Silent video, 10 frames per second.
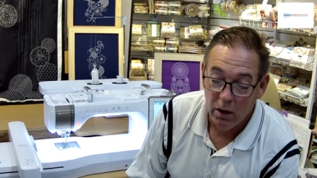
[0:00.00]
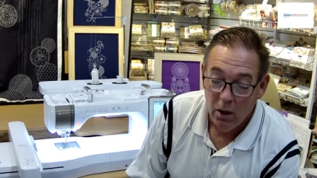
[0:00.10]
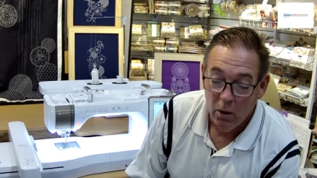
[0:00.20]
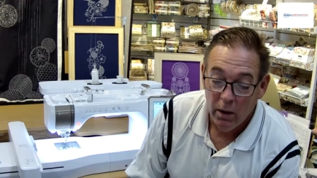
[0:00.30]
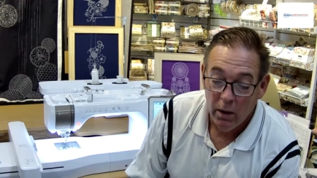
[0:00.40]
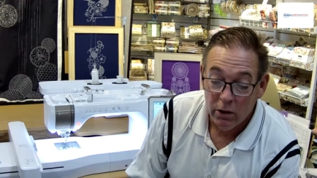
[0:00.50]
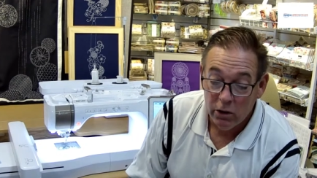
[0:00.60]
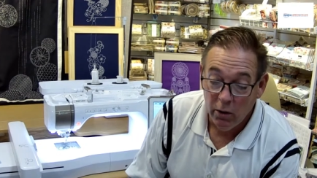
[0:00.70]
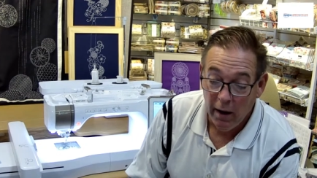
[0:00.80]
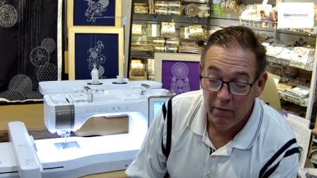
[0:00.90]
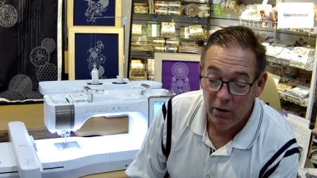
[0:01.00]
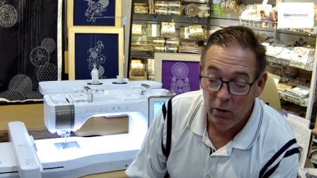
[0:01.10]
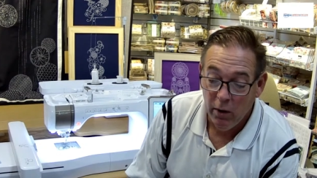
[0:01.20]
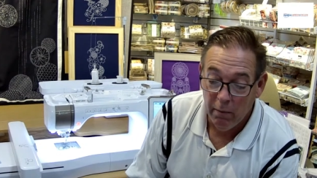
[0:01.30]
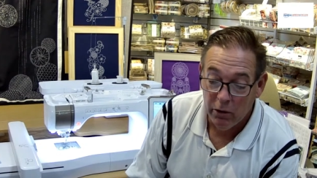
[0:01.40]
We also have a new
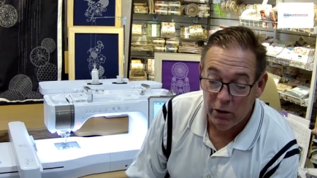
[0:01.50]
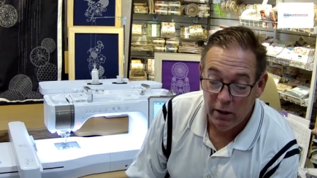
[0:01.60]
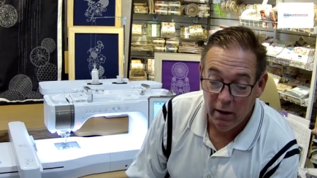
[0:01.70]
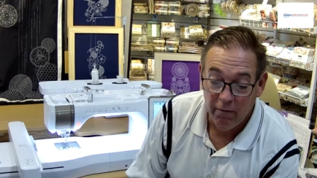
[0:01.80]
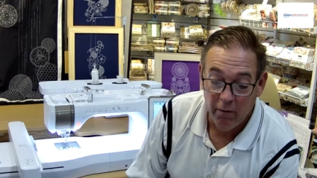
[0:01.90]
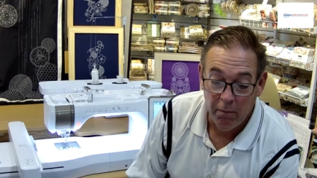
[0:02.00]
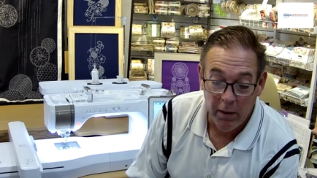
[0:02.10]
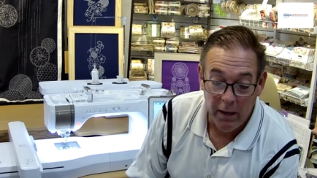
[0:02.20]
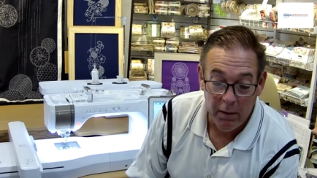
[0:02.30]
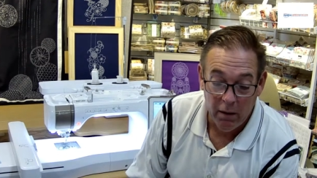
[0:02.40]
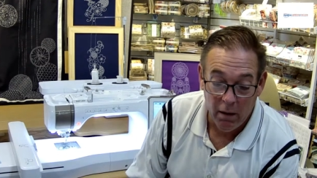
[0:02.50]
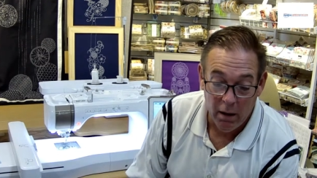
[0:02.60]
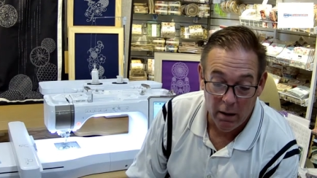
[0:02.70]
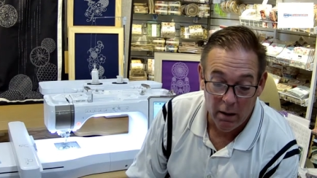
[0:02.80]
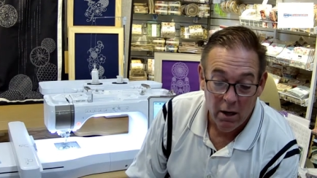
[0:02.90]
hammer set from Baby Lock,
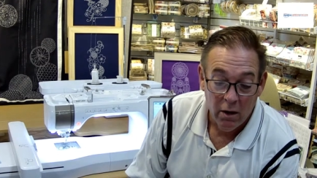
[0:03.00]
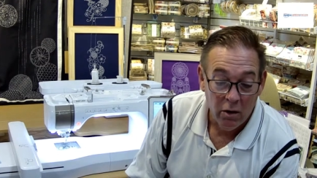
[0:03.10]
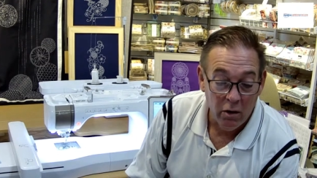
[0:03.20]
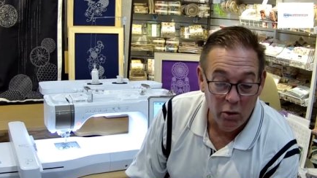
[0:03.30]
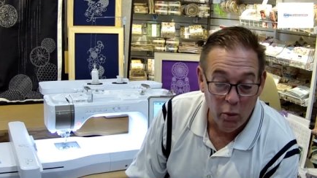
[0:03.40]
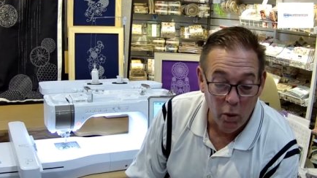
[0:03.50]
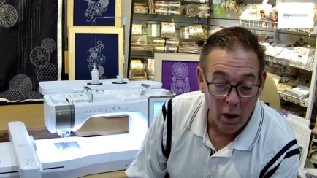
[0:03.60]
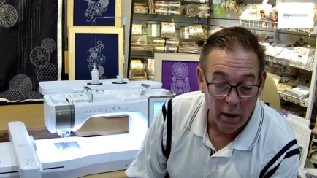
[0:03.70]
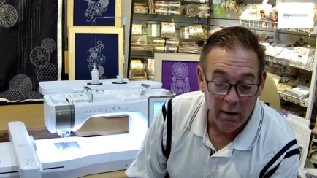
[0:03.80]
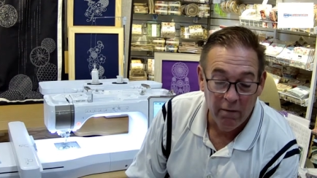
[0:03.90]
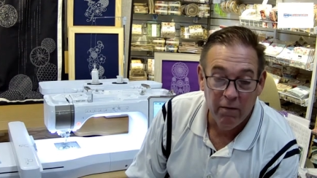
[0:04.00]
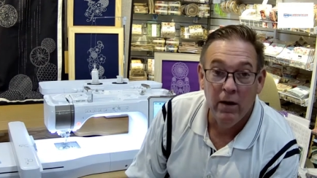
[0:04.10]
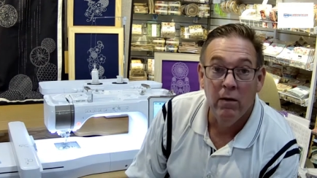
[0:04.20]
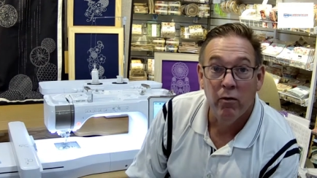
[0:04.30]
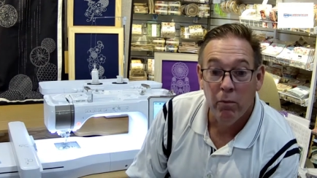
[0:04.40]
new walking
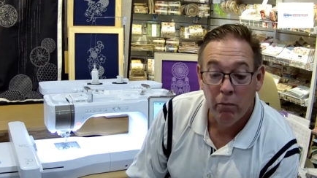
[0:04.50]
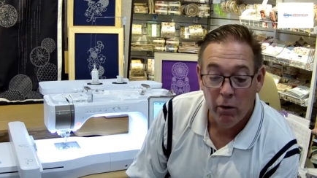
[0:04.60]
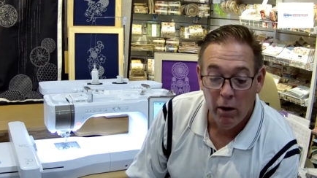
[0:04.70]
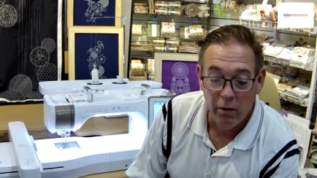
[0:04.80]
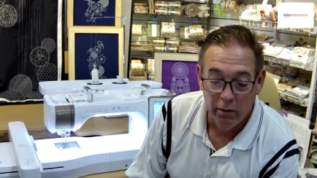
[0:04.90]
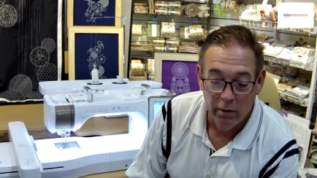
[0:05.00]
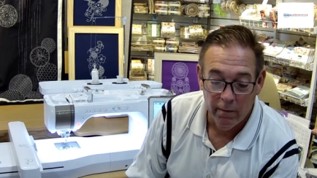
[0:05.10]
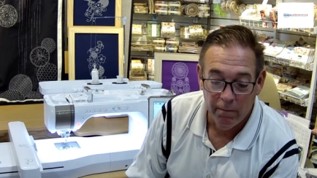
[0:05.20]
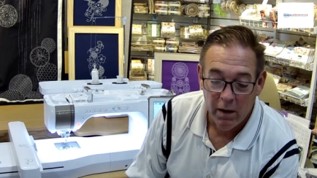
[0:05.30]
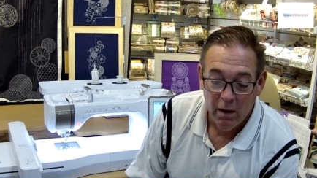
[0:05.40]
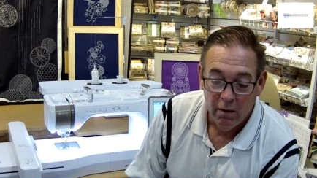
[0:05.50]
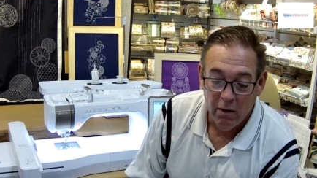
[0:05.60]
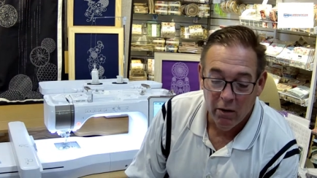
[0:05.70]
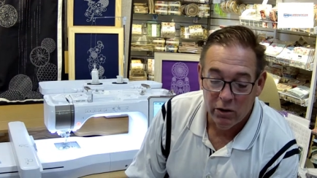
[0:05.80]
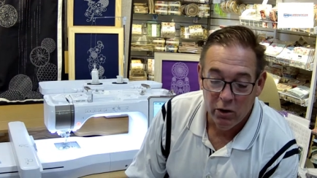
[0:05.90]
feet from Brother. There
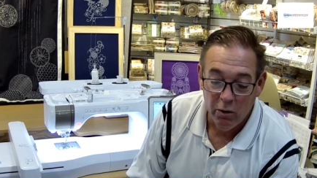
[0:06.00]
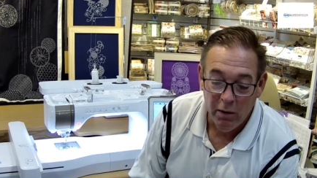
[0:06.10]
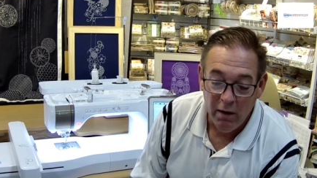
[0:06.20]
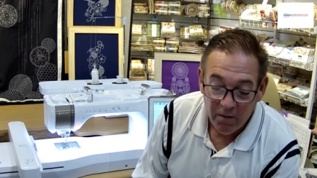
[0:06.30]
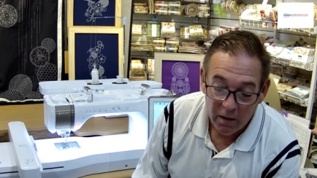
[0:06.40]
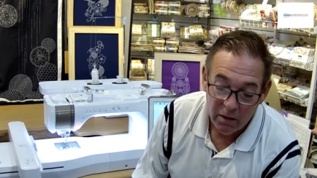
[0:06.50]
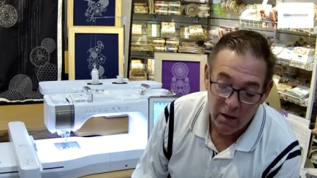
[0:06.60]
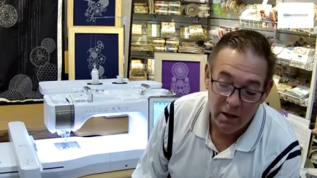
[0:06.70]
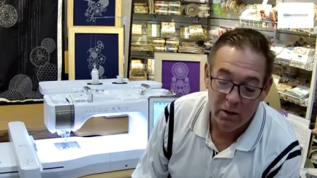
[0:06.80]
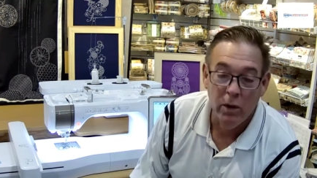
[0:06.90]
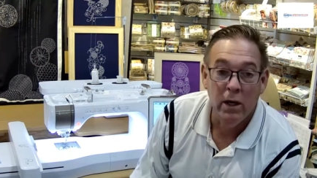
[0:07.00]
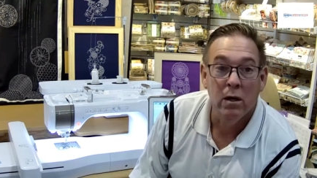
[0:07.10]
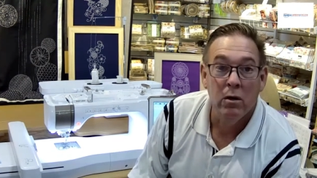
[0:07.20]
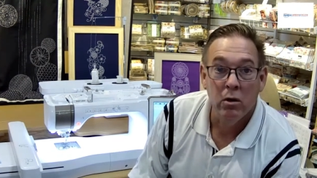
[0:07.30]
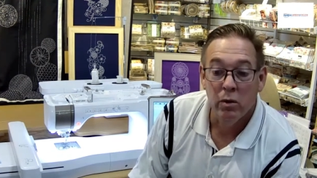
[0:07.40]
are so many fun things we can
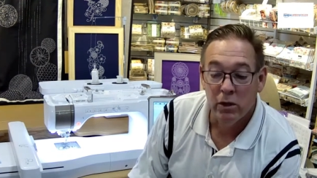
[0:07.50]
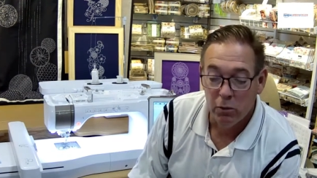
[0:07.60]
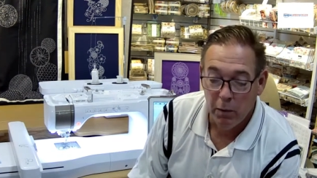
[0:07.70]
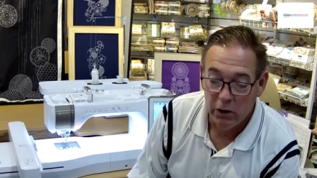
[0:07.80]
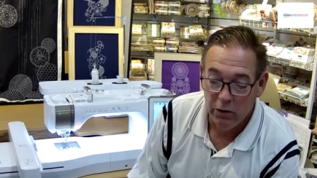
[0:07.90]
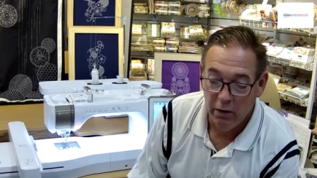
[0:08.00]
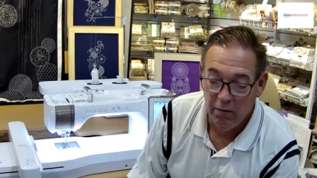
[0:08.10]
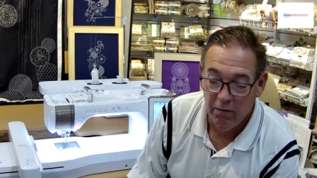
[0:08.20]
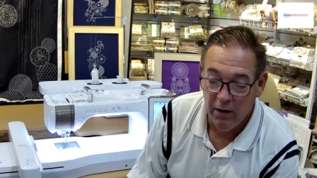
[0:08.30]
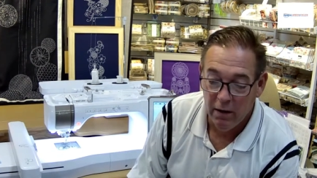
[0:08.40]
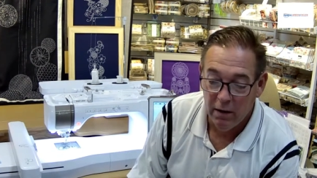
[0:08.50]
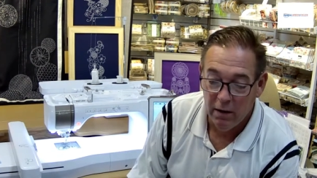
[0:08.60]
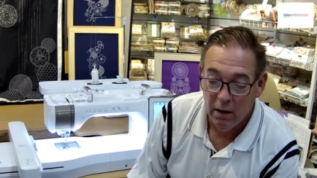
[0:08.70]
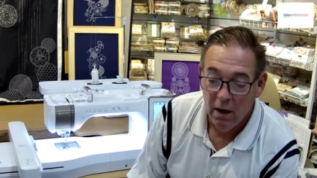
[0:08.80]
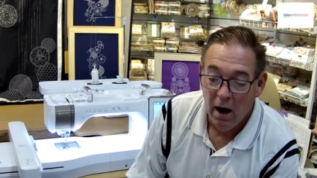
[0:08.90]
do with specialty feet.
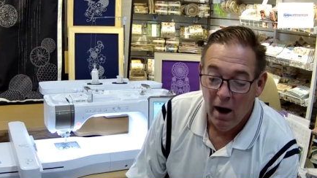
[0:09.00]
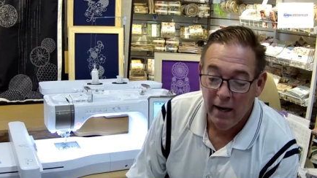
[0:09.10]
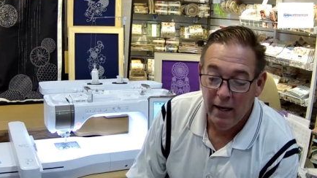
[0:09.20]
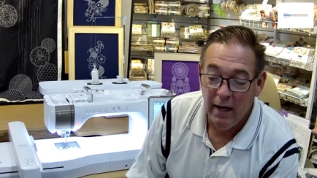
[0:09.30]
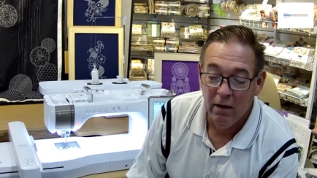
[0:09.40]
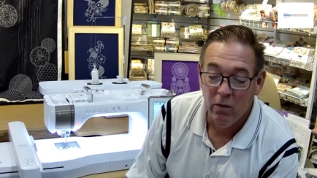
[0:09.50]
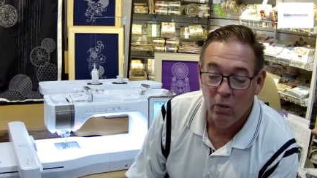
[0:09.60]
I can't